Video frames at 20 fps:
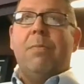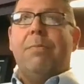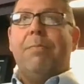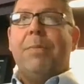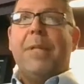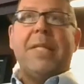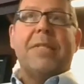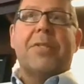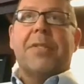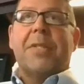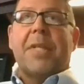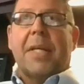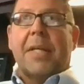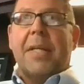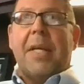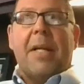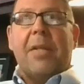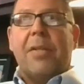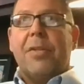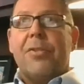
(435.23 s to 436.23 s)
piece of
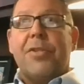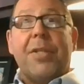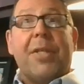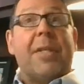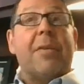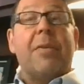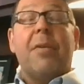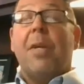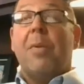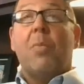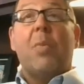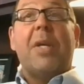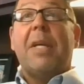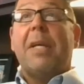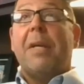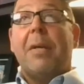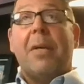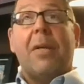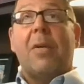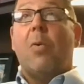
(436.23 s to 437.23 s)
technology, and
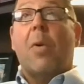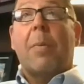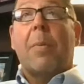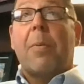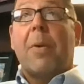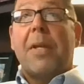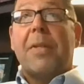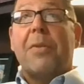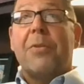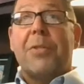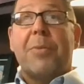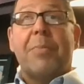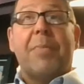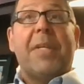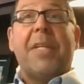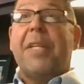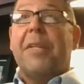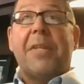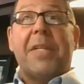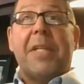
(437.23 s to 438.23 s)
we incorporate those
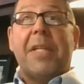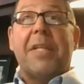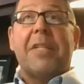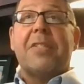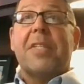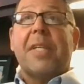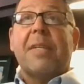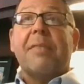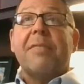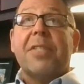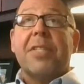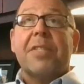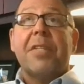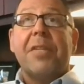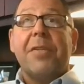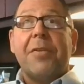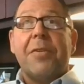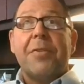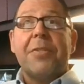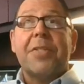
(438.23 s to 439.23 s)
immediately, and it saves us
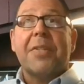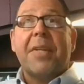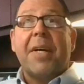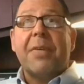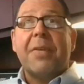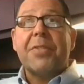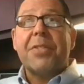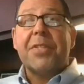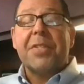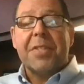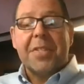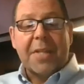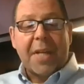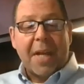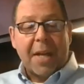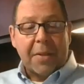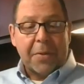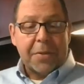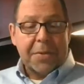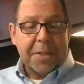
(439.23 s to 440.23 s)
hundreds of thousands of
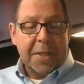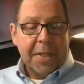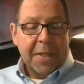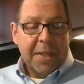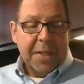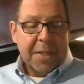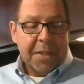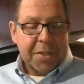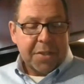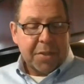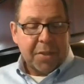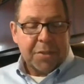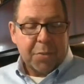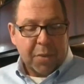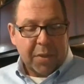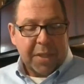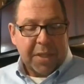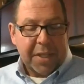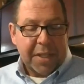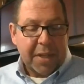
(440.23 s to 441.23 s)
dollars. So it's
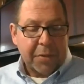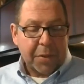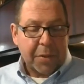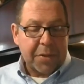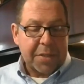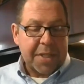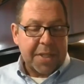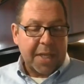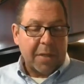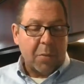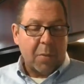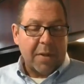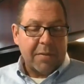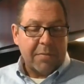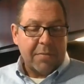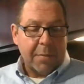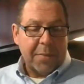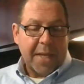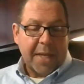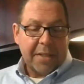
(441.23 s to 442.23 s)
really another good takeaway
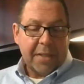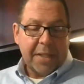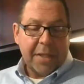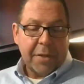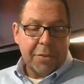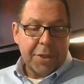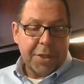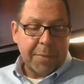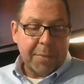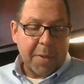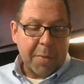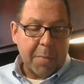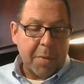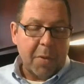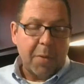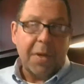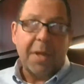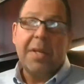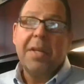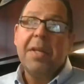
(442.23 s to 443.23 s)
from that leadership
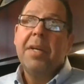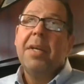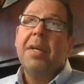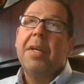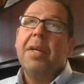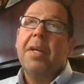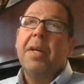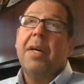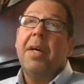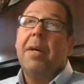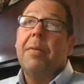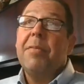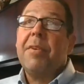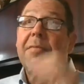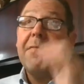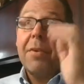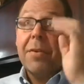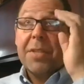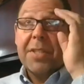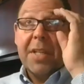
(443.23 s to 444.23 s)
component.
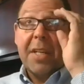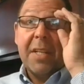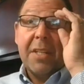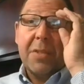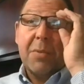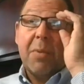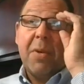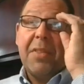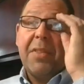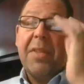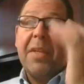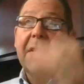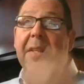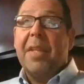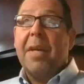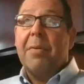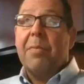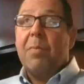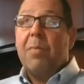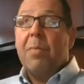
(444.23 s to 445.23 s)
Diversity is one thing
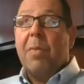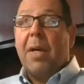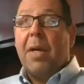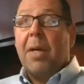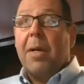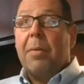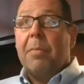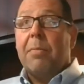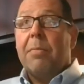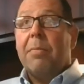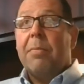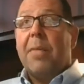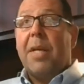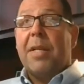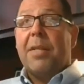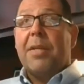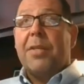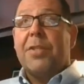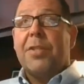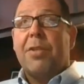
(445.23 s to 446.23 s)

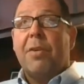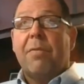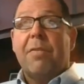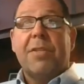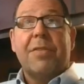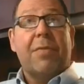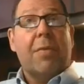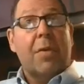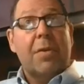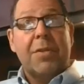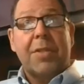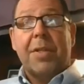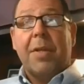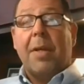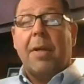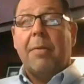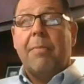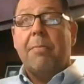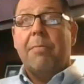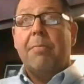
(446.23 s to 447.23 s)
that Service First,
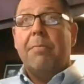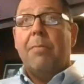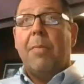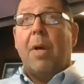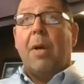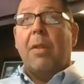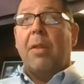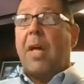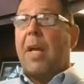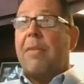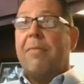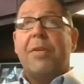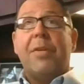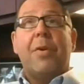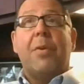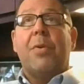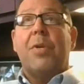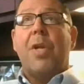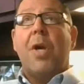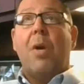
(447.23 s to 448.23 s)
a lot of you
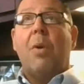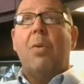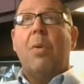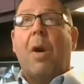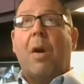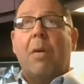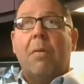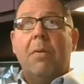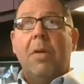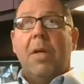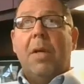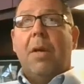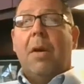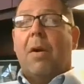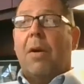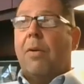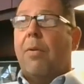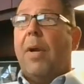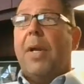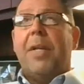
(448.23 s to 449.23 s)
don't know,
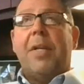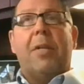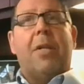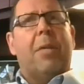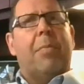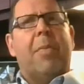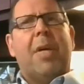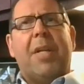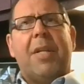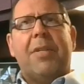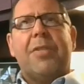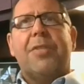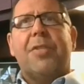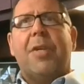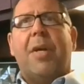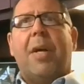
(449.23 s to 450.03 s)
are crediting, but it's